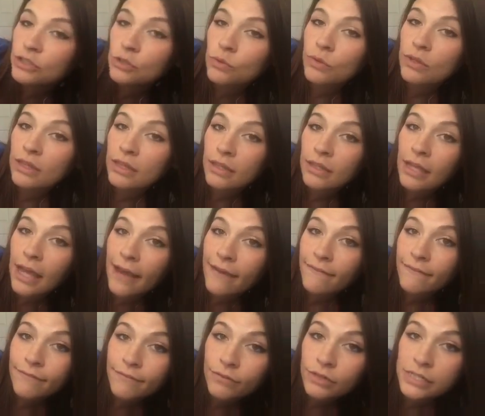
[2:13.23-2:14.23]
doing
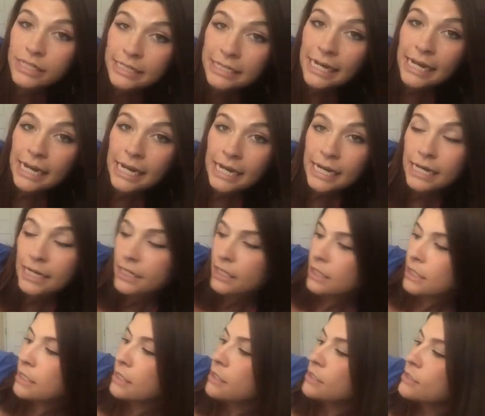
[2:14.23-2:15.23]
every day.
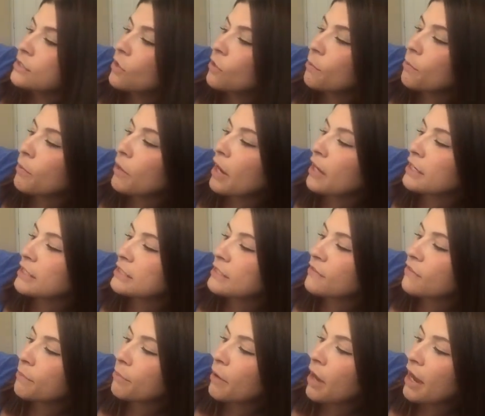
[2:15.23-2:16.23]
So product
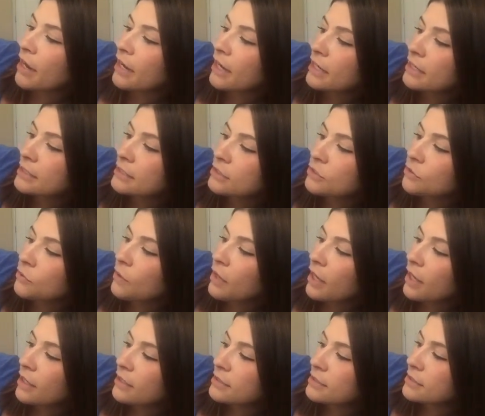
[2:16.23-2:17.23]
of the product, you
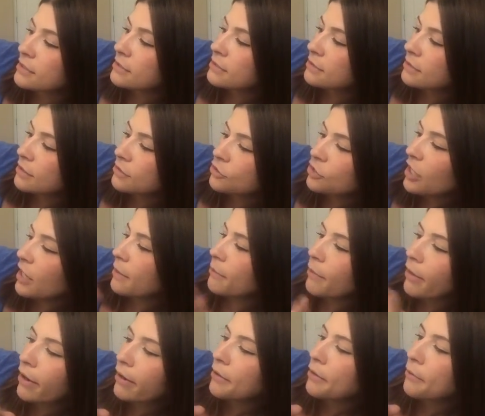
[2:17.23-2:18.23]
get a check
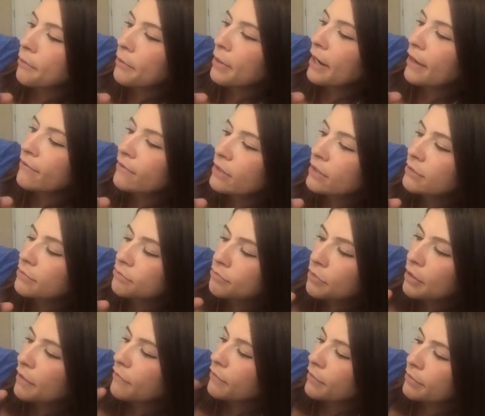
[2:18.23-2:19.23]
mark or whatever,
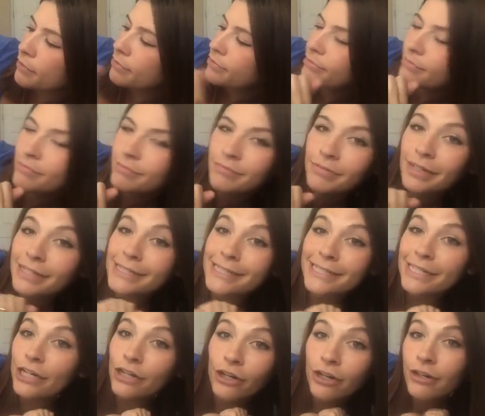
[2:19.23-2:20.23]

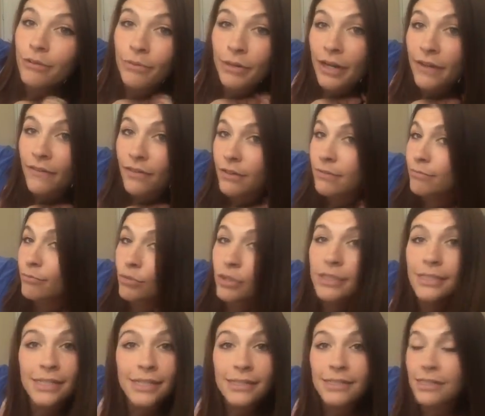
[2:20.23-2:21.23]
sticker, whatever,
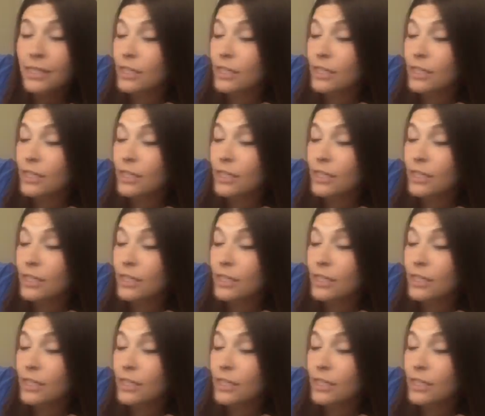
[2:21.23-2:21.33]
princess